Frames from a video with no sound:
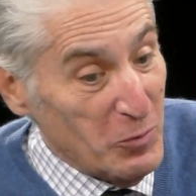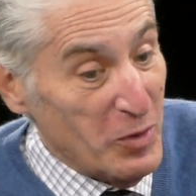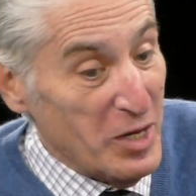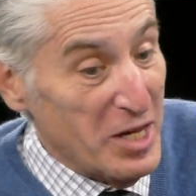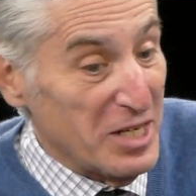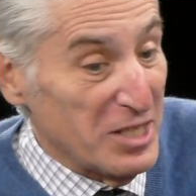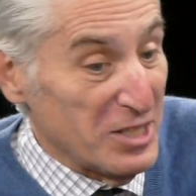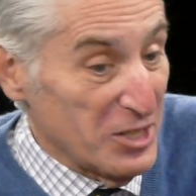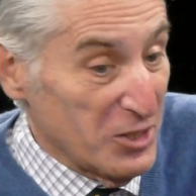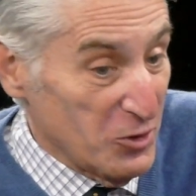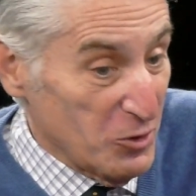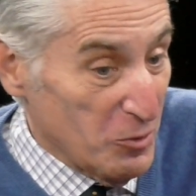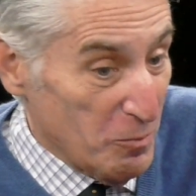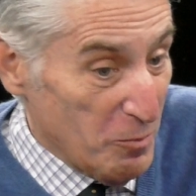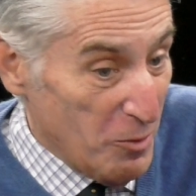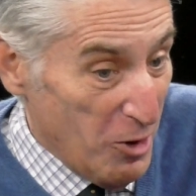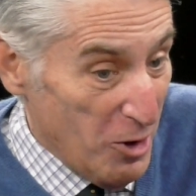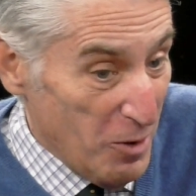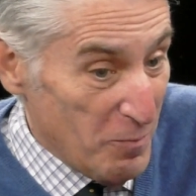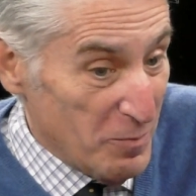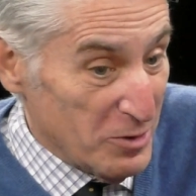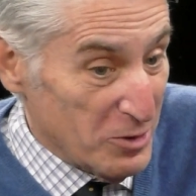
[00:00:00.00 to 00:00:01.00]
We had a little
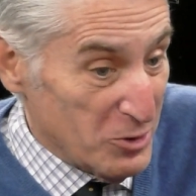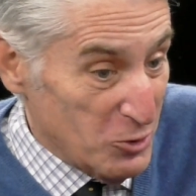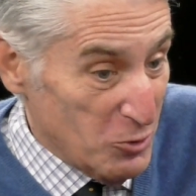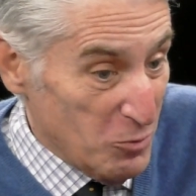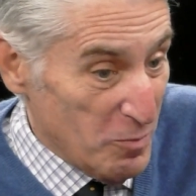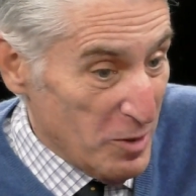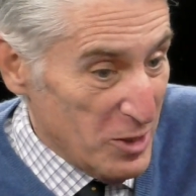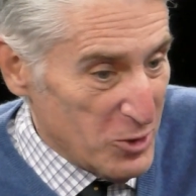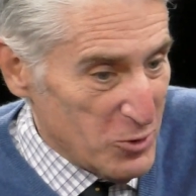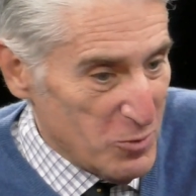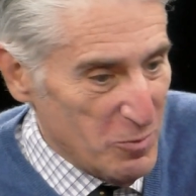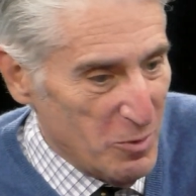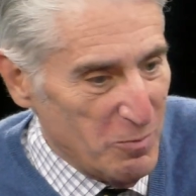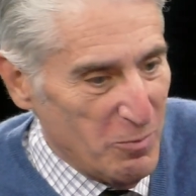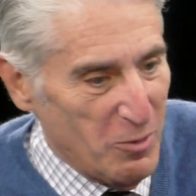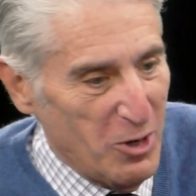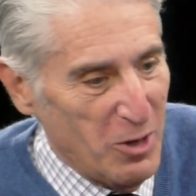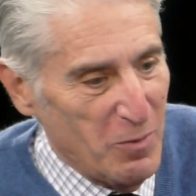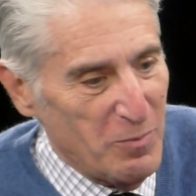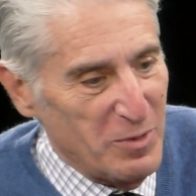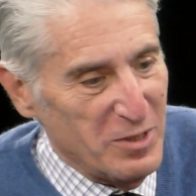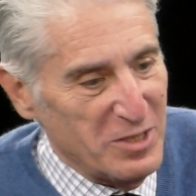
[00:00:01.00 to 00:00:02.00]
apartment, two bedroom
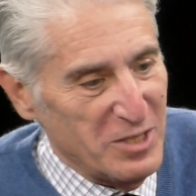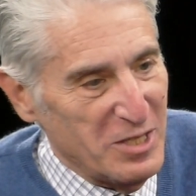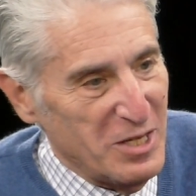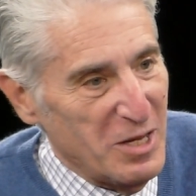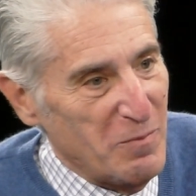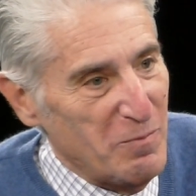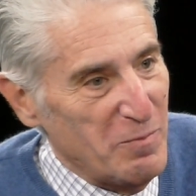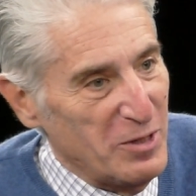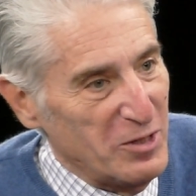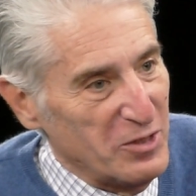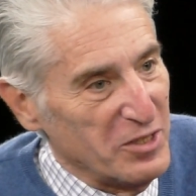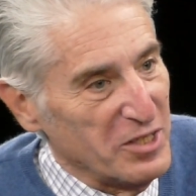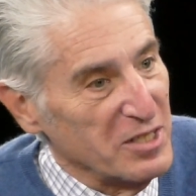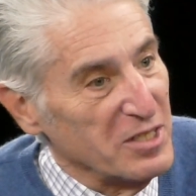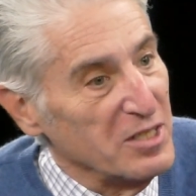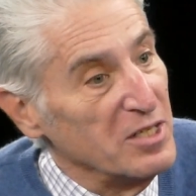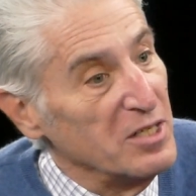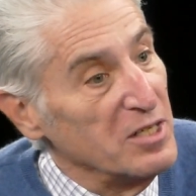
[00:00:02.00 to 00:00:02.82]
apartment in that building.